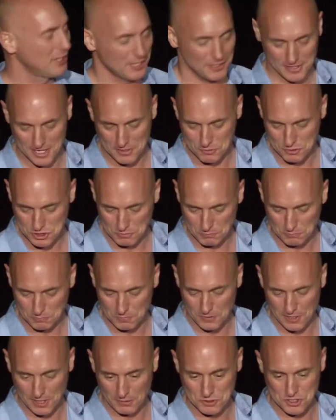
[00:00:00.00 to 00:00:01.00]
and that was, a,
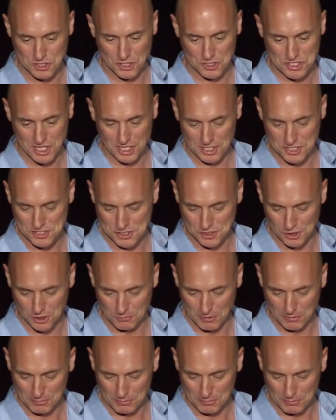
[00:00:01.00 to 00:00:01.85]
that was our telescope.